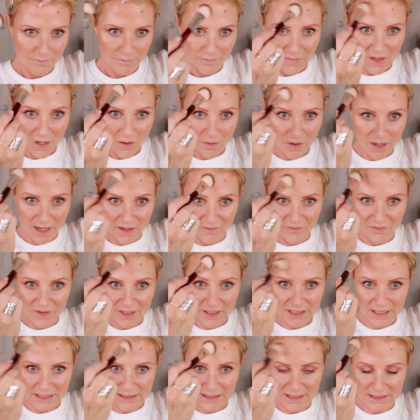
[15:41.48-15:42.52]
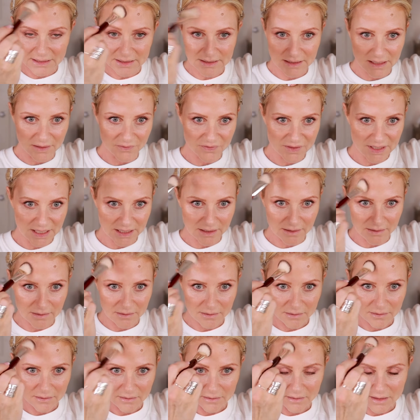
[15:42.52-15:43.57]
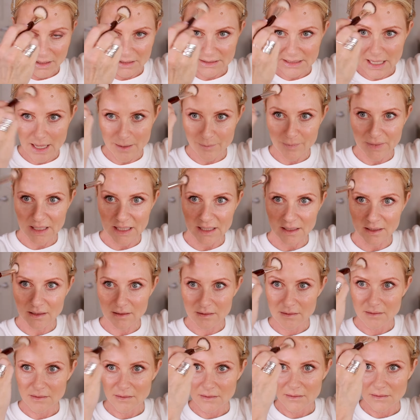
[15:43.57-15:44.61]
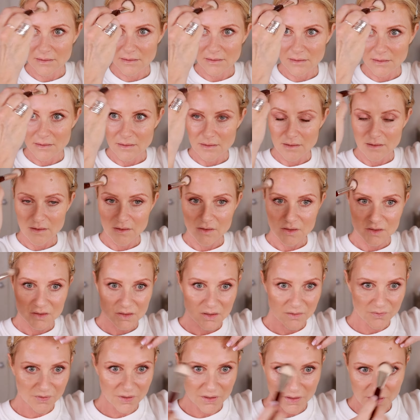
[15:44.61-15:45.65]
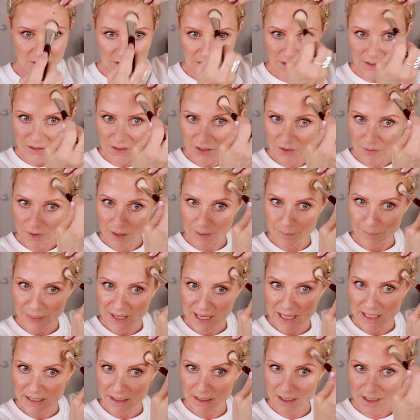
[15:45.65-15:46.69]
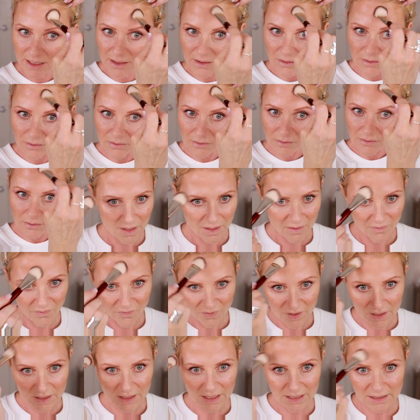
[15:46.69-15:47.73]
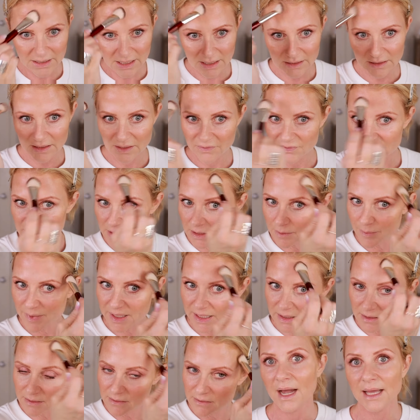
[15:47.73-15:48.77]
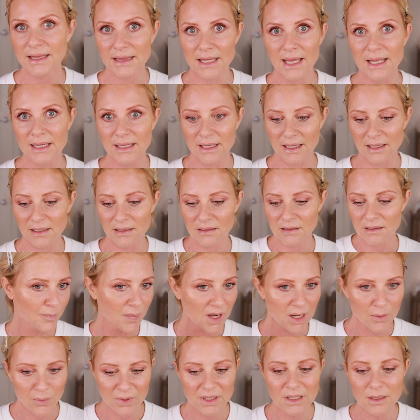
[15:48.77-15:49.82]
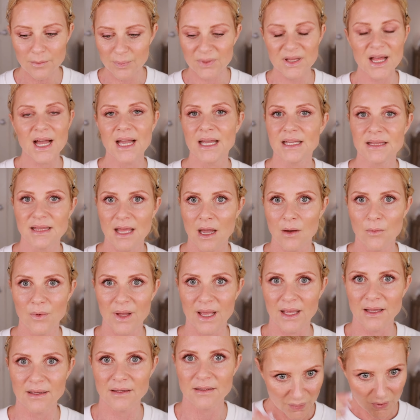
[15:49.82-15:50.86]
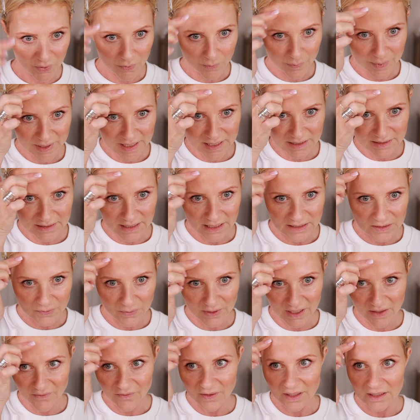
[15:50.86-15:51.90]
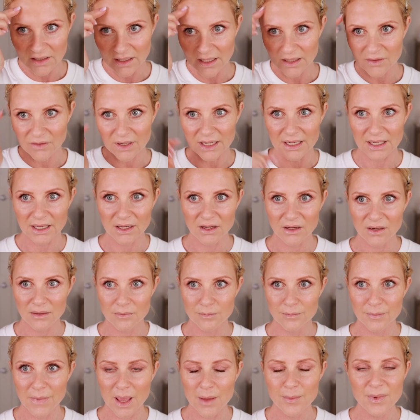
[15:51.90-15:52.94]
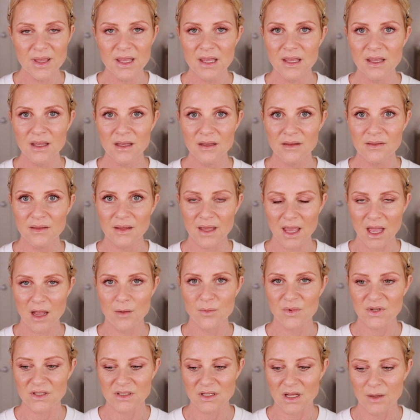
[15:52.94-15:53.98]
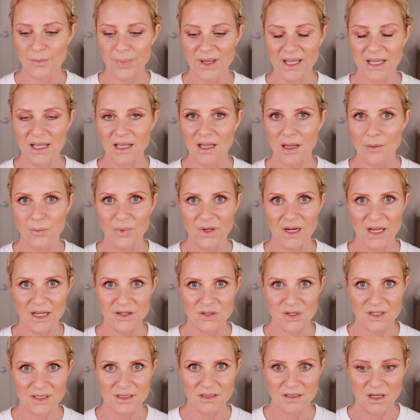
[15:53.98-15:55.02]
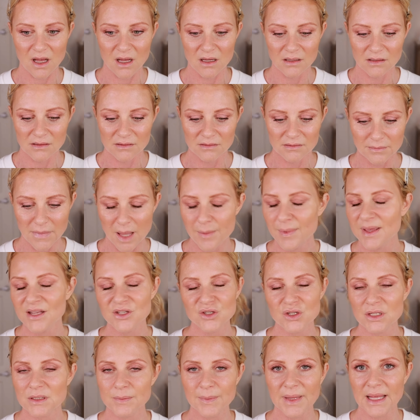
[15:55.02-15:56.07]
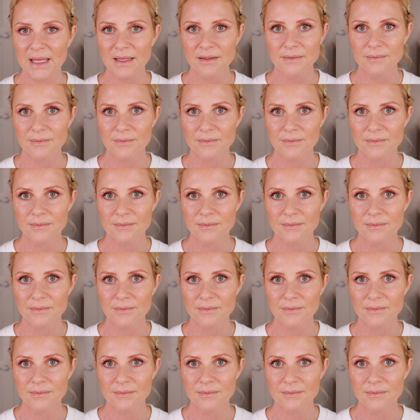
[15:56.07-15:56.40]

No, I feel like that's lifting. Is that me? So if you're going to do it, pat it out. I feel like that lifted a bit. I like it, but I wouldn't apply it that way. Boo, because that's what I felt like right here. Maybe the camera's not picking up what I just saw. Maybe it's just me.